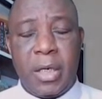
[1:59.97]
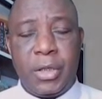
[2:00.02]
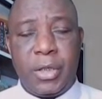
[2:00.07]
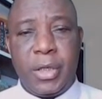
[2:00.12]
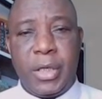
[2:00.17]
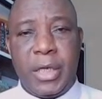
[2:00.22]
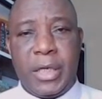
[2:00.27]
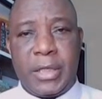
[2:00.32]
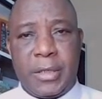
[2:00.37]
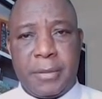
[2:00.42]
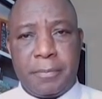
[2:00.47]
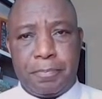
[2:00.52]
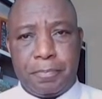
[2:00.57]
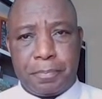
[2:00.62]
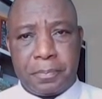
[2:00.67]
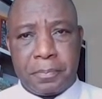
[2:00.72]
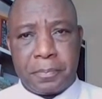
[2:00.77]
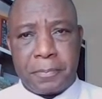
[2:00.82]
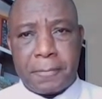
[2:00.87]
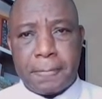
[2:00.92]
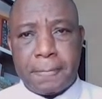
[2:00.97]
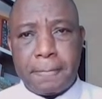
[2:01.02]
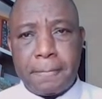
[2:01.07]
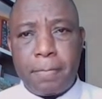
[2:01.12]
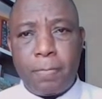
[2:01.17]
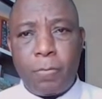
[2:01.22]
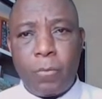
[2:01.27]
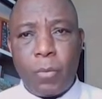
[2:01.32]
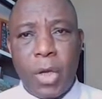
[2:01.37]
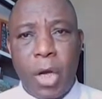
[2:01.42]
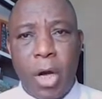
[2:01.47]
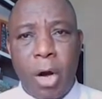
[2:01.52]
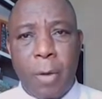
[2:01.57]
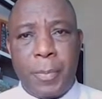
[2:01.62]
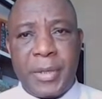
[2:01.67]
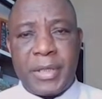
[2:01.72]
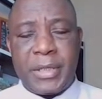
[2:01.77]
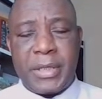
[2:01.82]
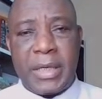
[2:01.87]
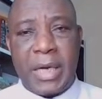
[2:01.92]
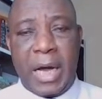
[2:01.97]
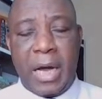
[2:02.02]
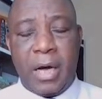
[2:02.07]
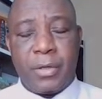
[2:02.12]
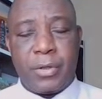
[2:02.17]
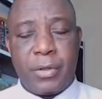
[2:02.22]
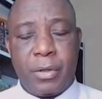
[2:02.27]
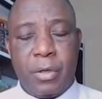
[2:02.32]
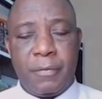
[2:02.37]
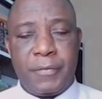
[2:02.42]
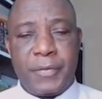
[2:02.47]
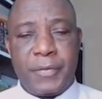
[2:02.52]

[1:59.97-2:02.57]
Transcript: unit operating out of